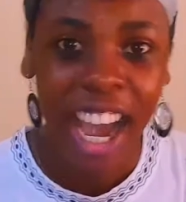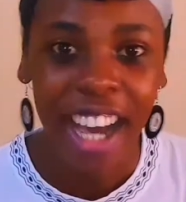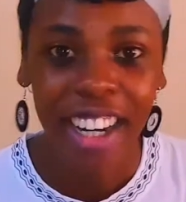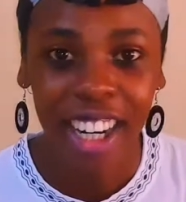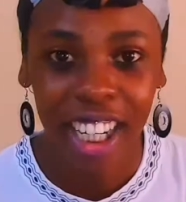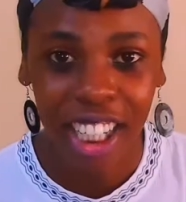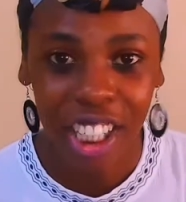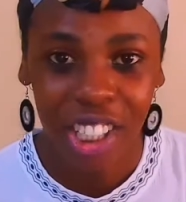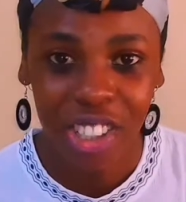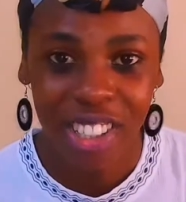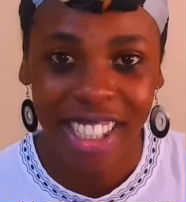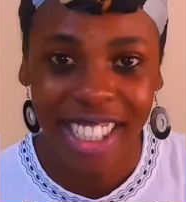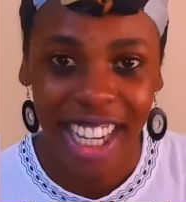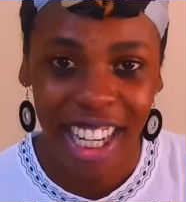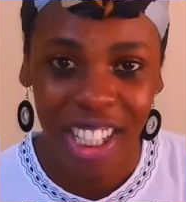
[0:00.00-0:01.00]
Religion
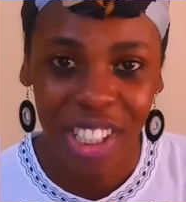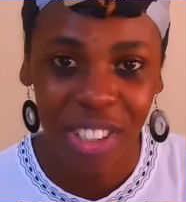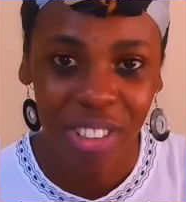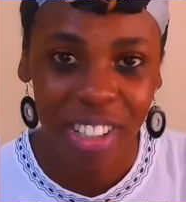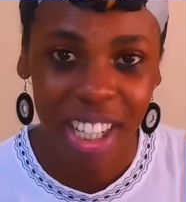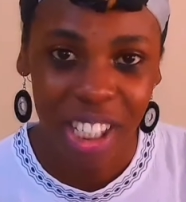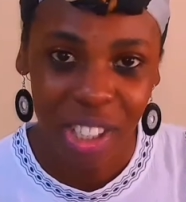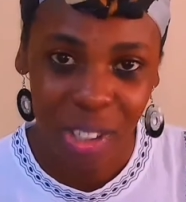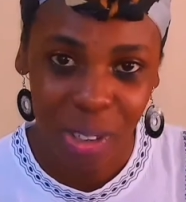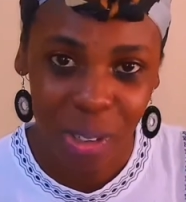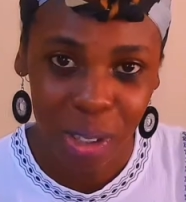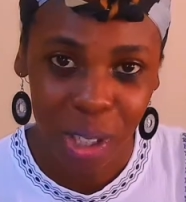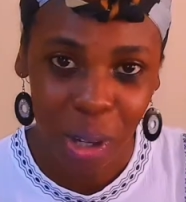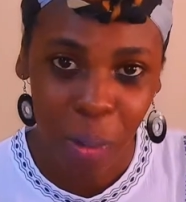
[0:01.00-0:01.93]
tells you the truth,